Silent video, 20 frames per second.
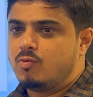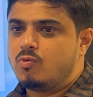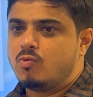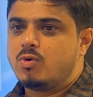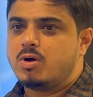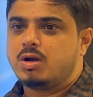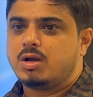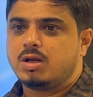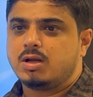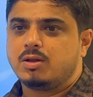
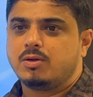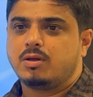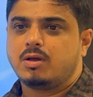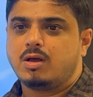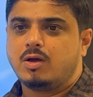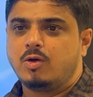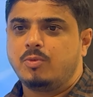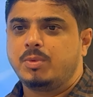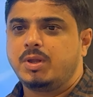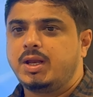
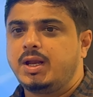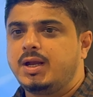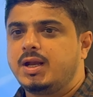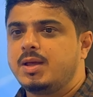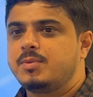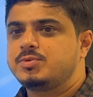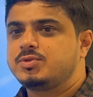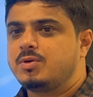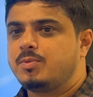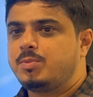how many
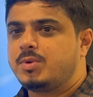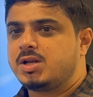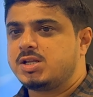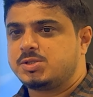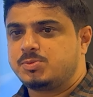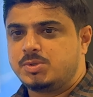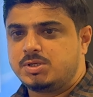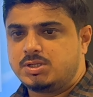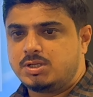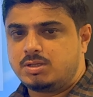types of
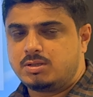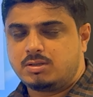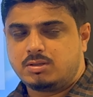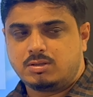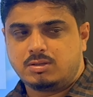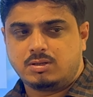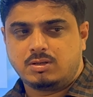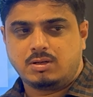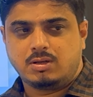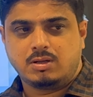transmission
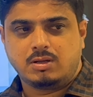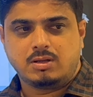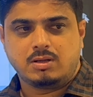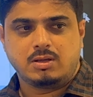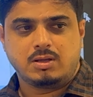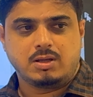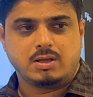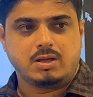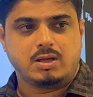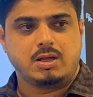
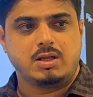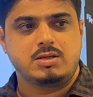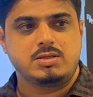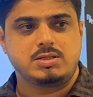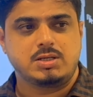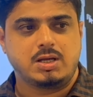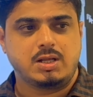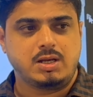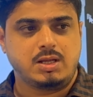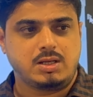in
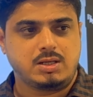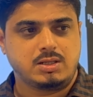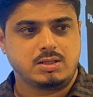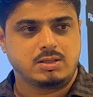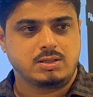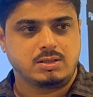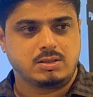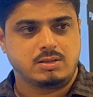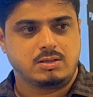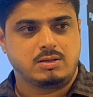cherry,
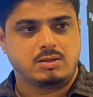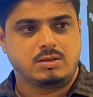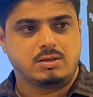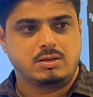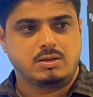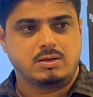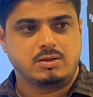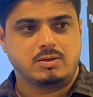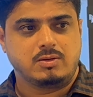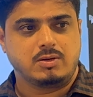
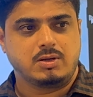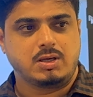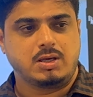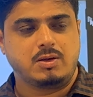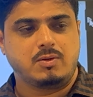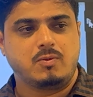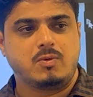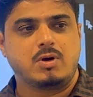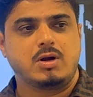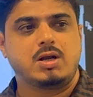okay,
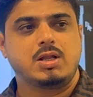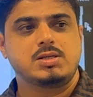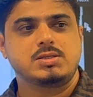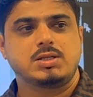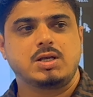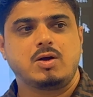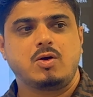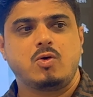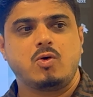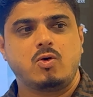what is
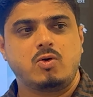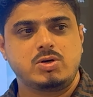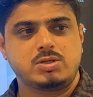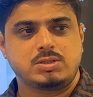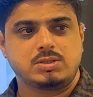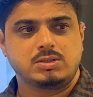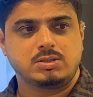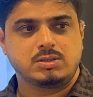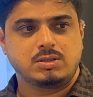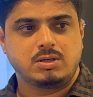the
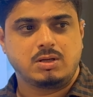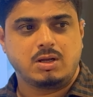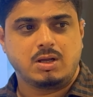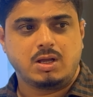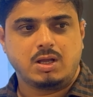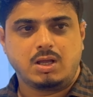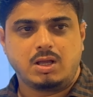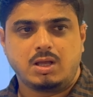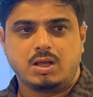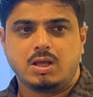codes,
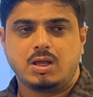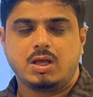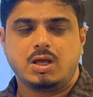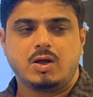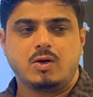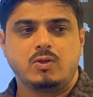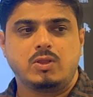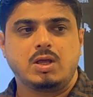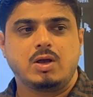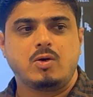
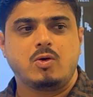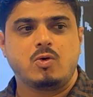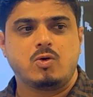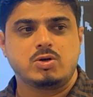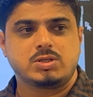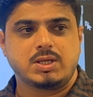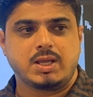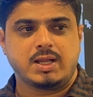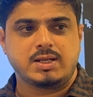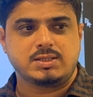how the
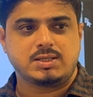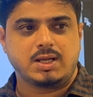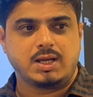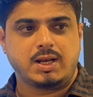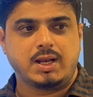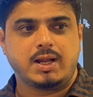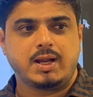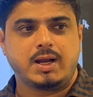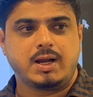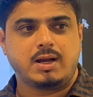codes can
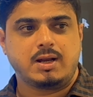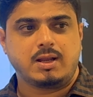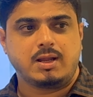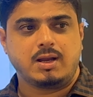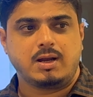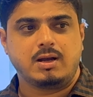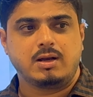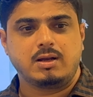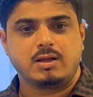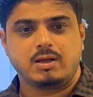segregate
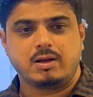and